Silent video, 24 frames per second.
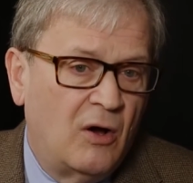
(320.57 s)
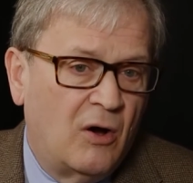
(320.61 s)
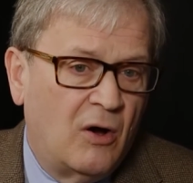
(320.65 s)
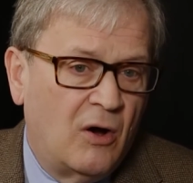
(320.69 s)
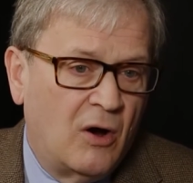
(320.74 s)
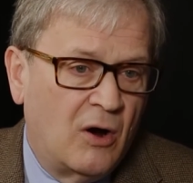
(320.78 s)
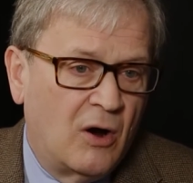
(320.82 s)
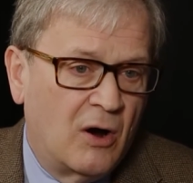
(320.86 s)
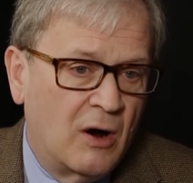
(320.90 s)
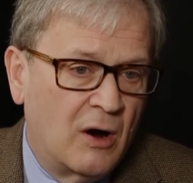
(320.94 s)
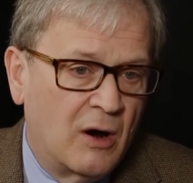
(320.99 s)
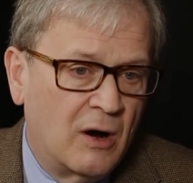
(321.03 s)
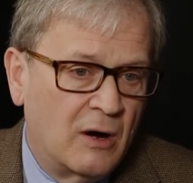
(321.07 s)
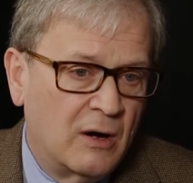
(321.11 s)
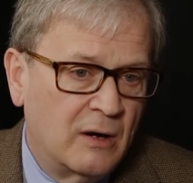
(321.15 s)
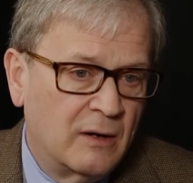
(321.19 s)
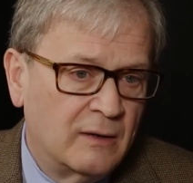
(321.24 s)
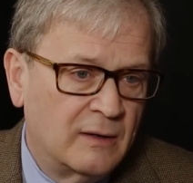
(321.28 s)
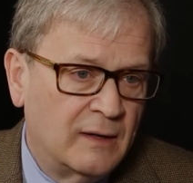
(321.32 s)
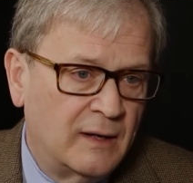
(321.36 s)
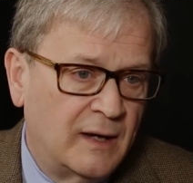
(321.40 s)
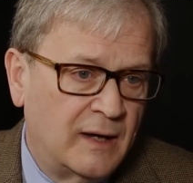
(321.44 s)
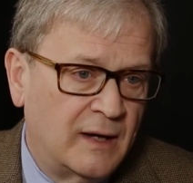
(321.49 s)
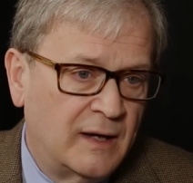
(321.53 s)

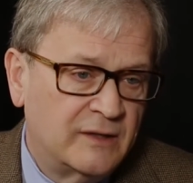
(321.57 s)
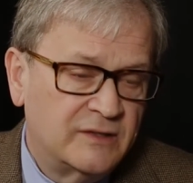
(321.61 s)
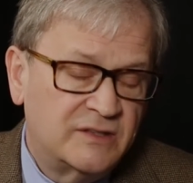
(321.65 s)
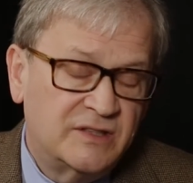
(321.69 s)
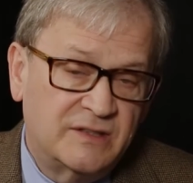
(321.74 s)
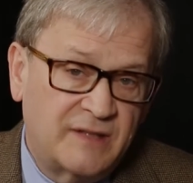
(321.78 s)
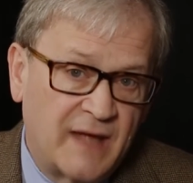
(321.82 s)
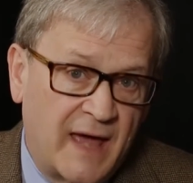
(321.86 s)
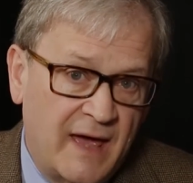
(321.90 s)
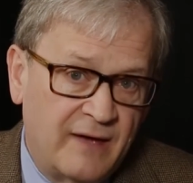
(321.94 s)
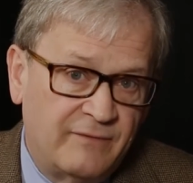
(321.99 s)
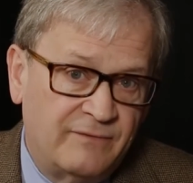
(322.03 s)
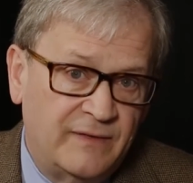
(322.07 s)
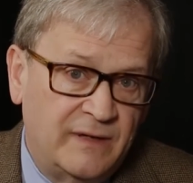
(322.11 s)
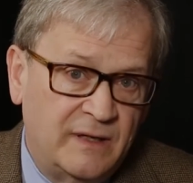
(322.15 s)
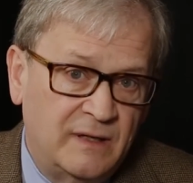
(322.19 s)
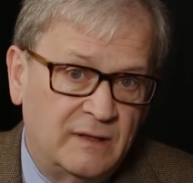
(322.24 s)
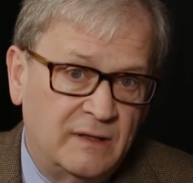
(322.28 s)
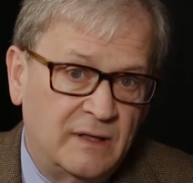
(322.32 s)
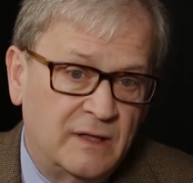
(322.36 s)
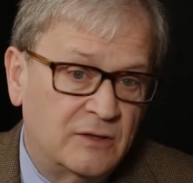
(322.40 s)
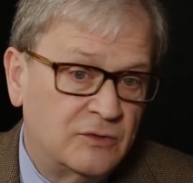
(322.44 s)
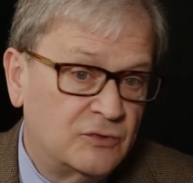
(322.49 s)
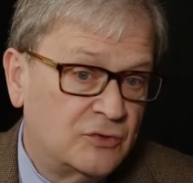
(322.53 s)
are
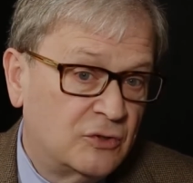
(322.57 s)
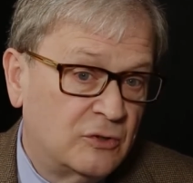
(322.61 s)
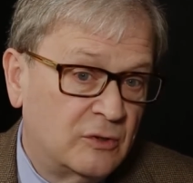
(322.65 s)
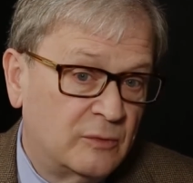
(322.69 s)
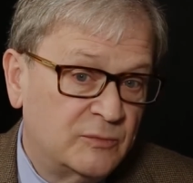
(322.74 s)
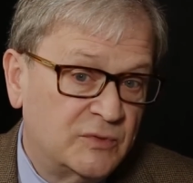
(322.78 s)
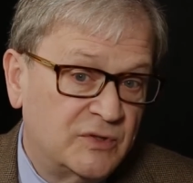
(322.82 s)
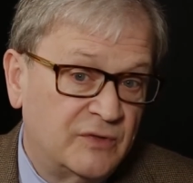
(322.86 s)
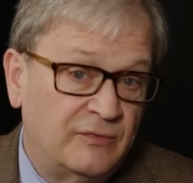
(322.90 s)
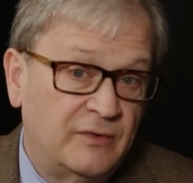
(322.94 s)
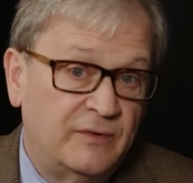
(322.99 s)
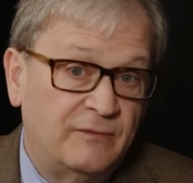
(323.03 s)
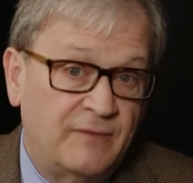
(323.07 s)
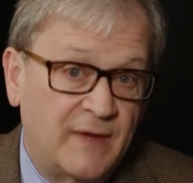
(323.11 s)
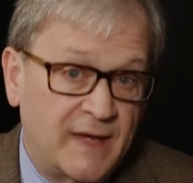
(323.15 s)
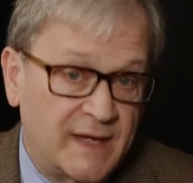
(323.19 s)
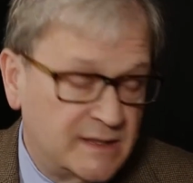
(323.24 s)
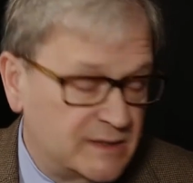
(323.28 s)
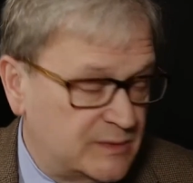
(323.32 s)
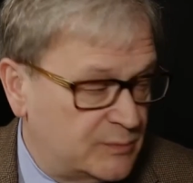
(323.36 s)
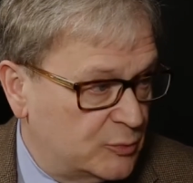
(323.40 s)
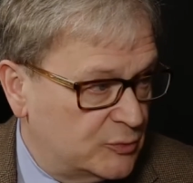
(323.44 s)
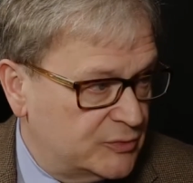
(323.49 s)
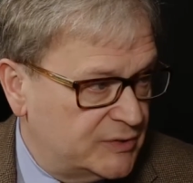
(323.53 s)
staffing in terms of
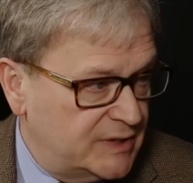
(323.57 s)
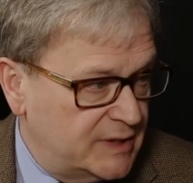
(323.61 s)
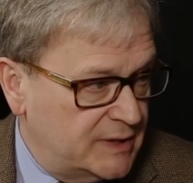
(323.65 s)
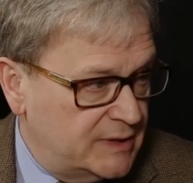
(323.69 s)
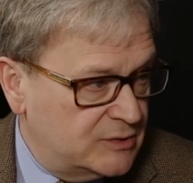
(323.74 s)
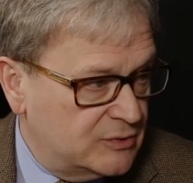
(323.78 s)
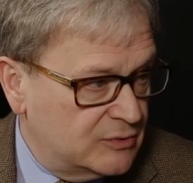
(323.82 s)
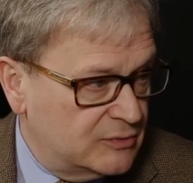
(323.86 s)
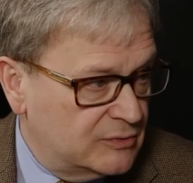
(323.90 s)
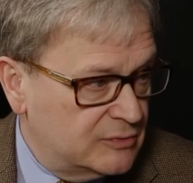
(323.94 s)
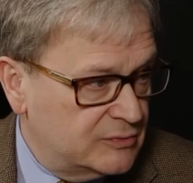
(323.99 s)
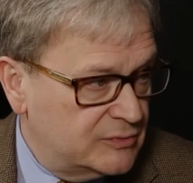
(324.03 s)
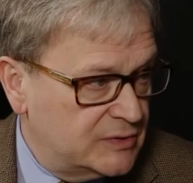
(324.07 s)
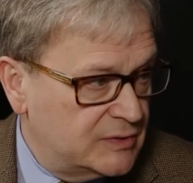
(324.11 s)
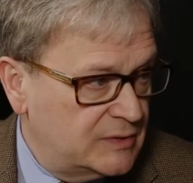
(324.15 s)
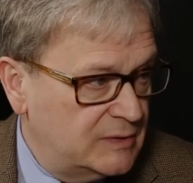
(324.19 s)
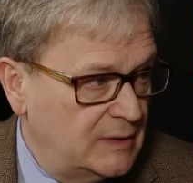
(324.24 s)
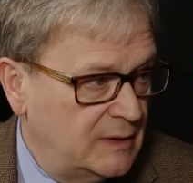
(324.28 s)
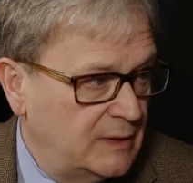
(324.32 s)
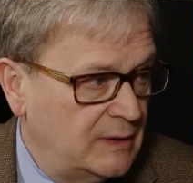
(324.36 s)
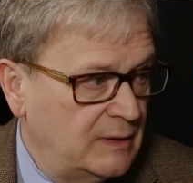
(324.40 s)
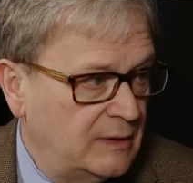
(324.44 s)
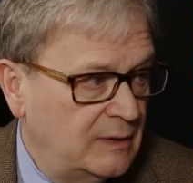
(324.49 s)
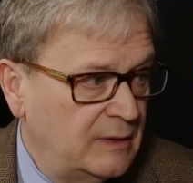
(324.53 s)
advanced procedures
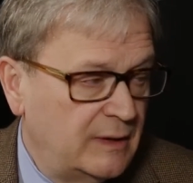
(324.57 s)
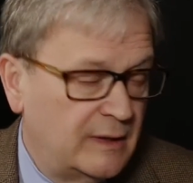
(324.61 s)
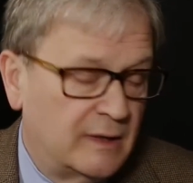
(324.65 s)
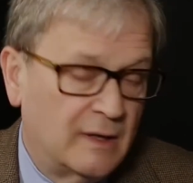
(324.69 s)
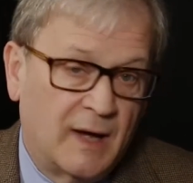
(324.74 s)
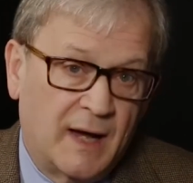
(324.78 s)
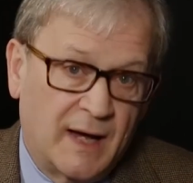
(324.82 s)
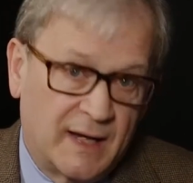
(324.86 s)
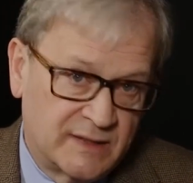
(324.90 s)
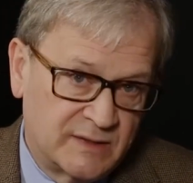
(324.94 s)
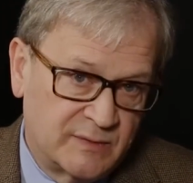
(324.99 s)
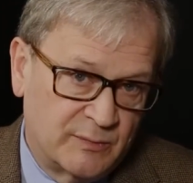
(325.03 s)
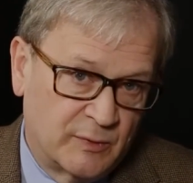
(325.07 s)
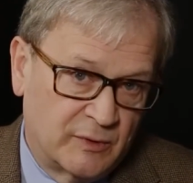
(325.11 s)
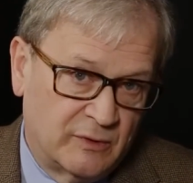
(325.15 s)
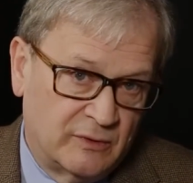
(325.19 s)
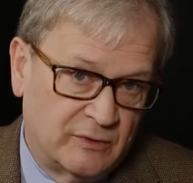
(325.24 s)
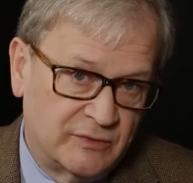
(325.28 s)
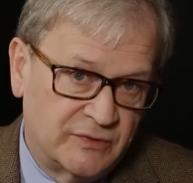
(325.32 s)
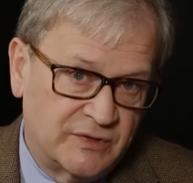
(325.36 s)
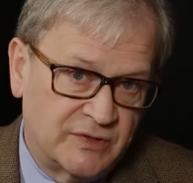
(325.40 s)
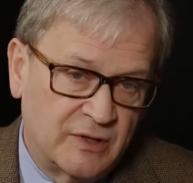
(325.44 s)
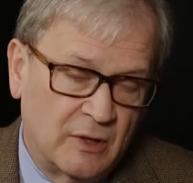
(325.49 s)
in hospitals.